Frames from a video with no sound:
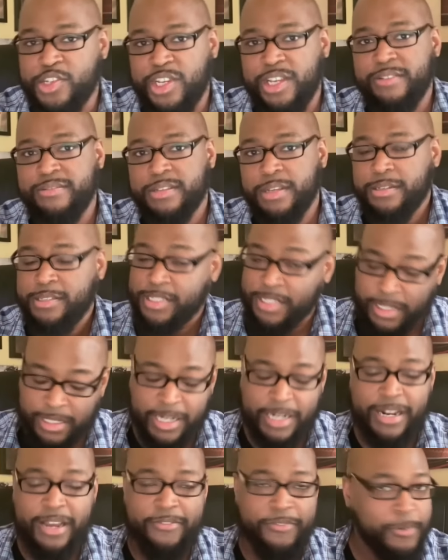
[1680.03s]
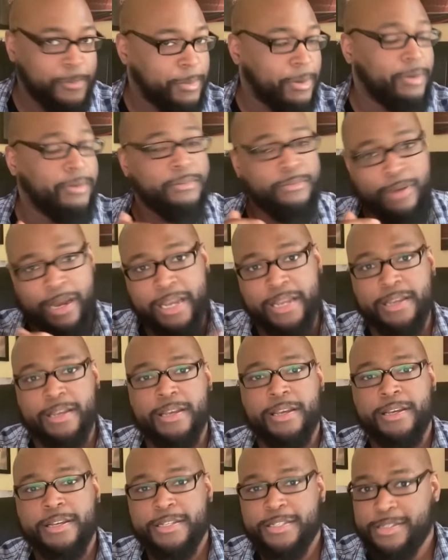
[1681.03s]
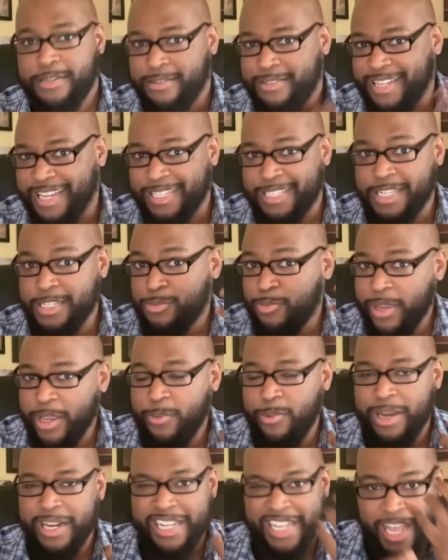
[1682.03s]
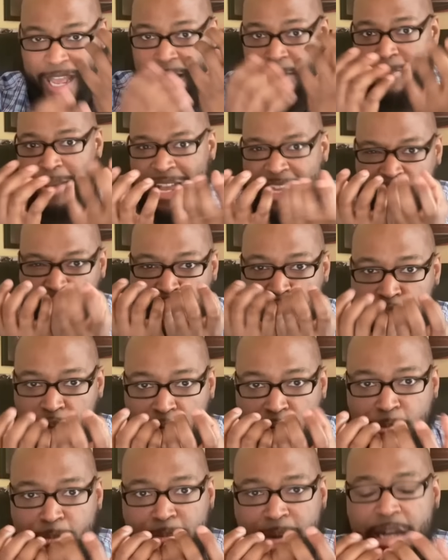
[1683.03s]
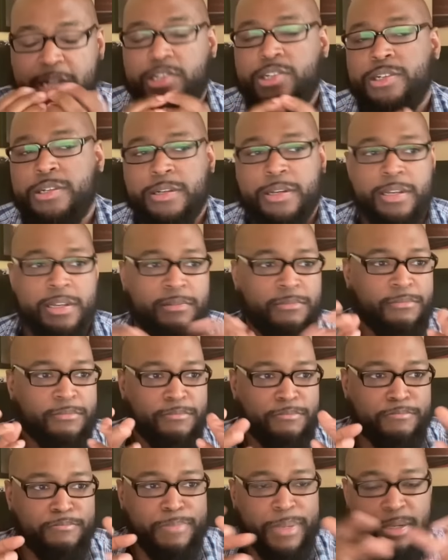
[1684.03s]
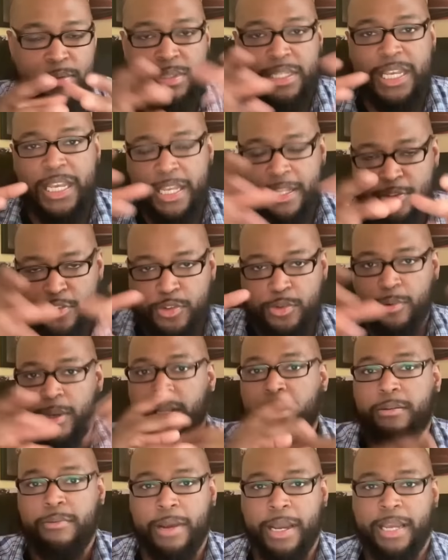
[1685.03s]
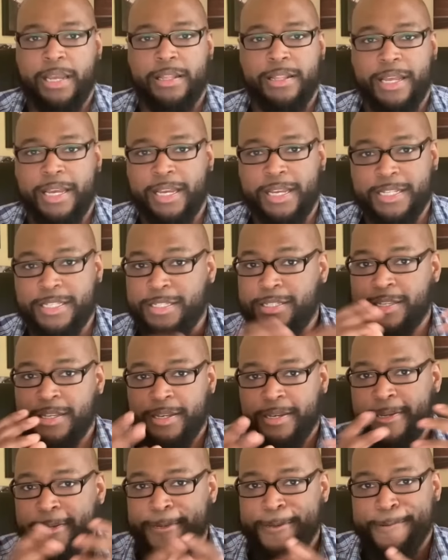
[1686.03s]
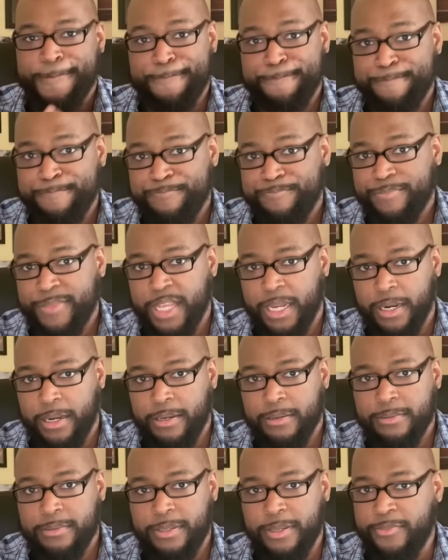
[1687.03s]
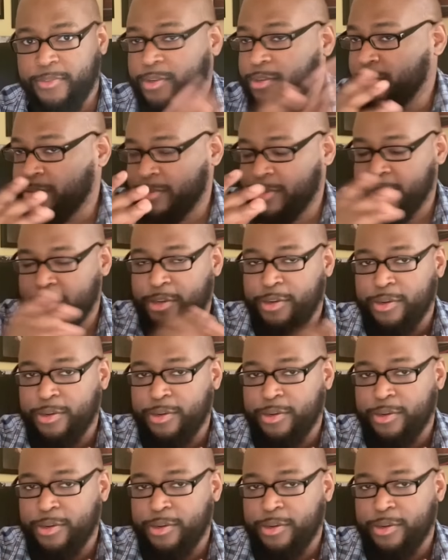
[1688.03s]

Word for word: the Chiefs on Sunday Night Football, right? So, like, this week one game has so much built into it, right? Like, it's, you know, if you're